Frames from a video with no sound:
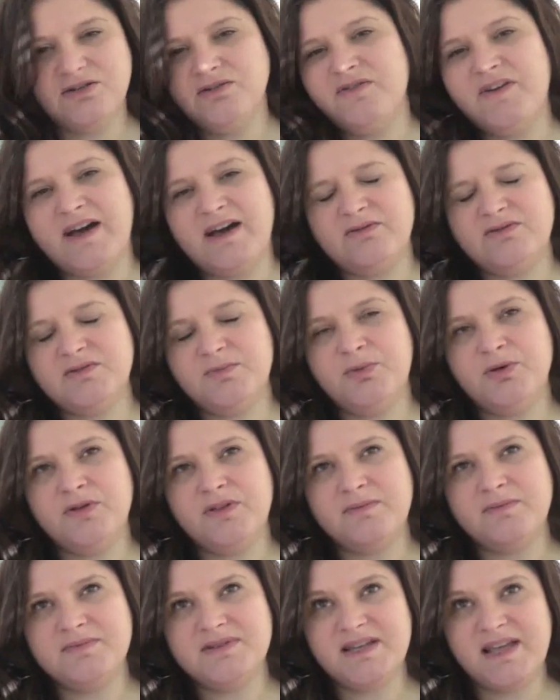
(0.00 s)
of how to
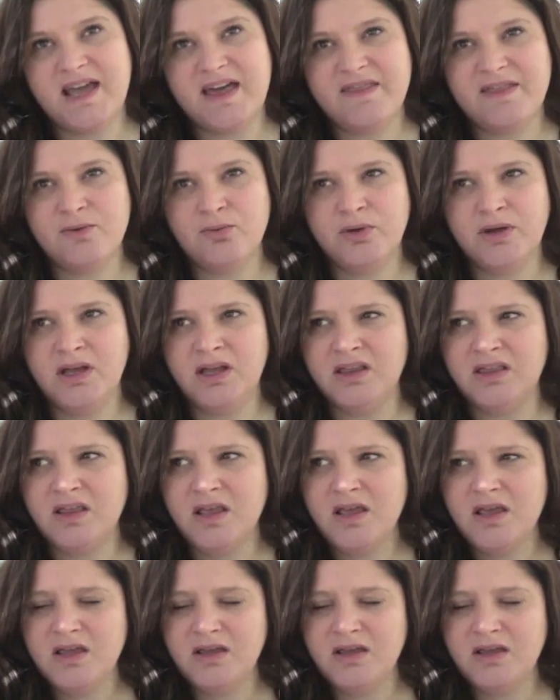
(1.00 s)
put them together with